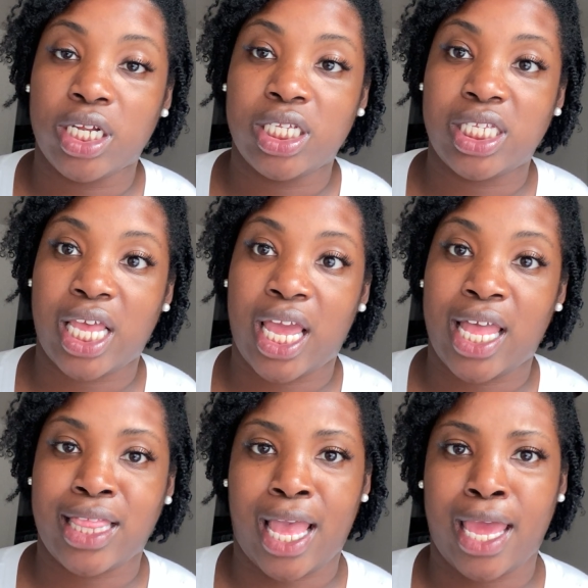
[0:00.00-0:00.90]

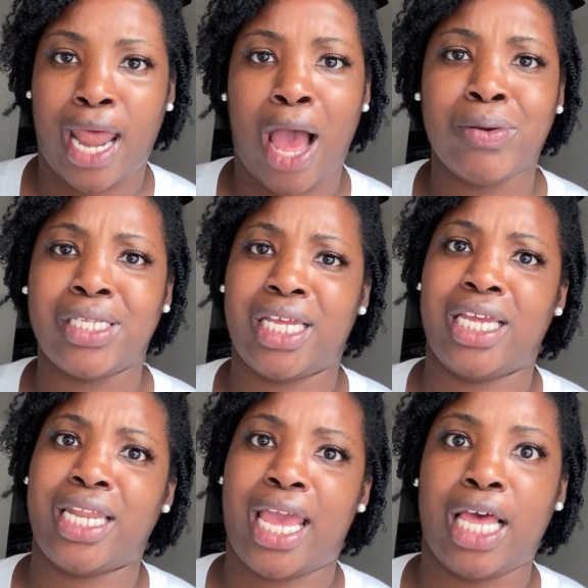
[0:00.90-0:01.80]
saying that I was
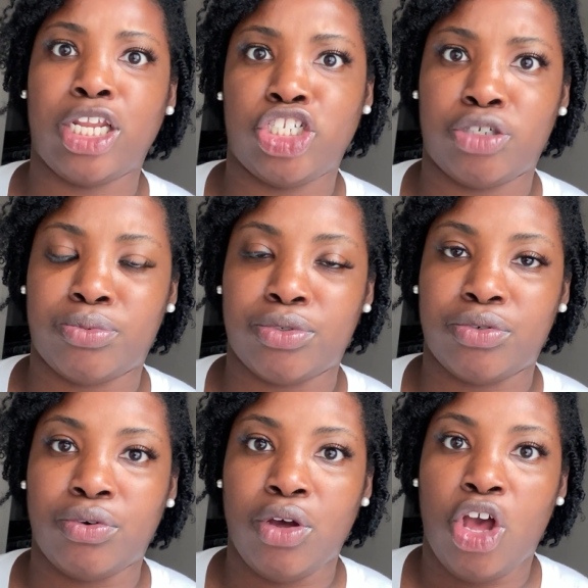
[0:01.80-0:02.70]
ineligible